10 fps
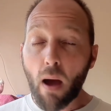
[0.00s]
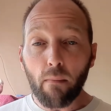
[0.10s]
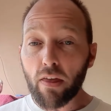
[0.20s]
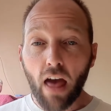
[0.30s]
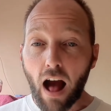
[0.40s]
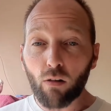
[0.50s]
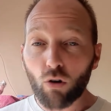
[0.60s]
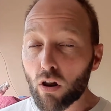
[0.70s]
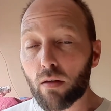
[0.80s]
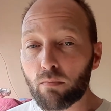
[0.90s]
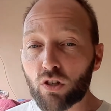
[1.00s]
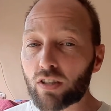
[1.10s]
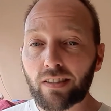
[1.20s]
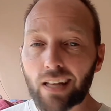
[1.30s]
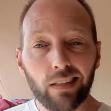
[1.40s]
Maybe the algorithm
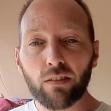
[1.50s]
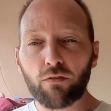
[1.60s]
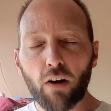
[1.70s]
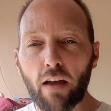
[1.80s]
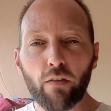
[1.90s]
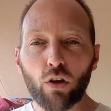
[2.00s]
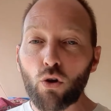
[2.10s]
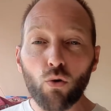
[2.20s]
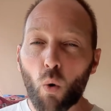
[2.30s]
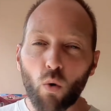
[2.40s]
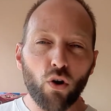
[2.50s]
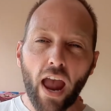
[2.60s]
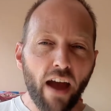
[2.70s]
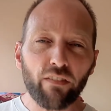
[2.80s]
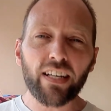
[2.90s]
just doesn't favor you or
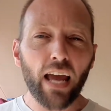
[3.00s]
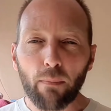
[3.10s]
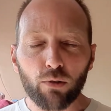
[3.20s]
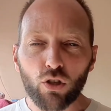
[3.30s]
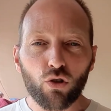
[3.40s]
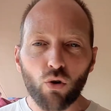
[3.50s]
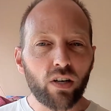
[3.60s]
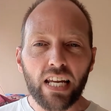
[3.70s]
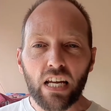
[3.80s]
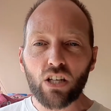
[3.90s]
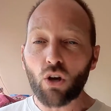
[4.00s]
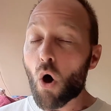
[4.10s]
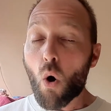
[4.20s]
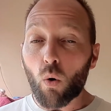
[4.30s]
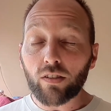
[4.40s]
you haven't captured your niche
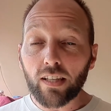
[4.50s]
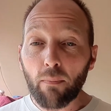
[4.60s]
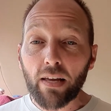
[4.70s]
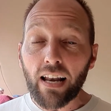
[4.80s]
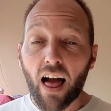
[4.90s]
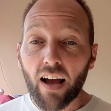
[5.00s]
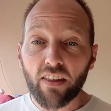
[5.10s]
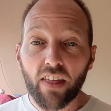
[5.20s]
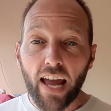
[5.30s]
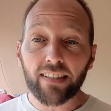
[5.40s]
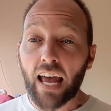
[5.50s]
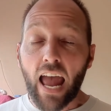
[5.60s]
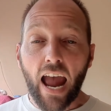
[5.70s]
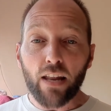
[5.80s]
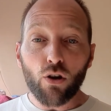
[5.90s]
or something like that
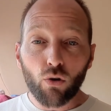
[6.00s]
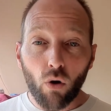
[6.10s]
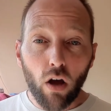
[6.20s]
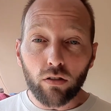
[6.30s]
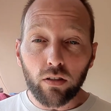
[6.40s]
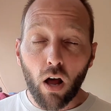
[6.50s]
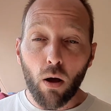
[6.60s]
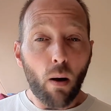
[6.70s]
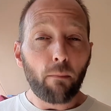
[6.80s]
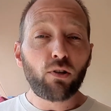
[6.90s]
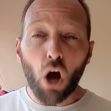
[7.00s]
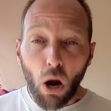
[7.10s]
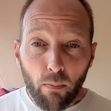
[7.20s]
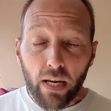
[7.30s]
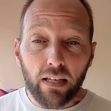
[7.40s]
and you grow slow.
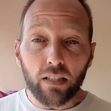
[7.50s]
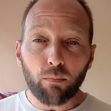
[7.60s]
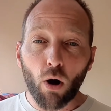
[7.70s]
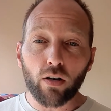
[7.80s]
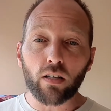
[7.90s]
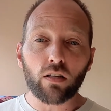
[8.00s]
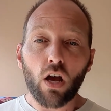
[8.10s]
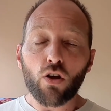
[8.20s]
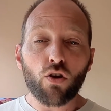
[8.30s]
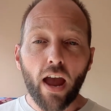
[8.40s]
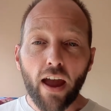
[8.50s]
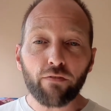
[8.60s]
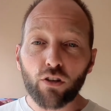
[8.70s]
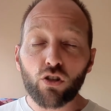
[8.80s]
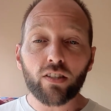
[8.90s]
Don't be despondent. You
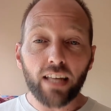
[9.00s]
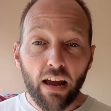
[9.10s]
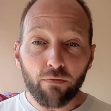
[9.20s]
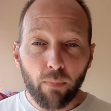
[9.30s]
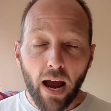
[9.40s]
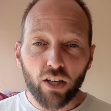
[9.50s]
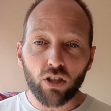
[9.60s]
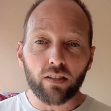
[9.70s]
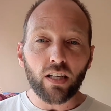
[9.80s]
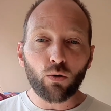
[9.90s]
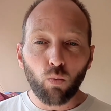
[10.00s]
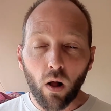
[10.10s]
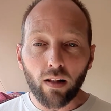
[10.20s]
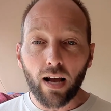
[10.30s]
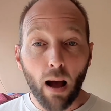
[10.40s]
have to just have patience. It
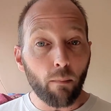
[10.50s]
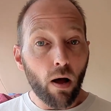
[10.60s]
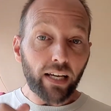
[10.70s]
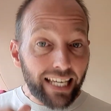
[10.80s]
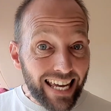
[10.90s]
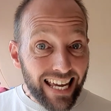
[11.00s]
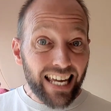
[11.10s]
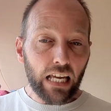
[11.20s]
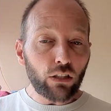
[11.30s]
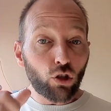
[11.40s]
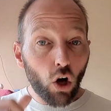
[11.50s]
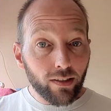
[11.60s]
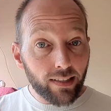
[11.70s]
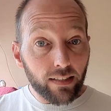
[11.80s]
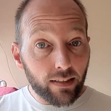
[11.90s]
will come. The key is
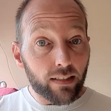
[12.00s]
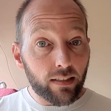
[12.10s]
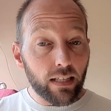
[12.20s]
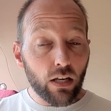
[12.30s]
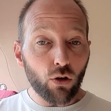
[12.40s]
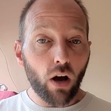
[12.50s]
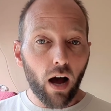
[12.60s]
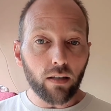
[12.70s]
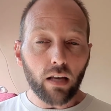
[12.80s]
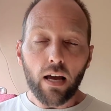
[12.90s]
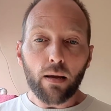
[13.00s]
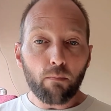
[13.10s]
consistency, you guys.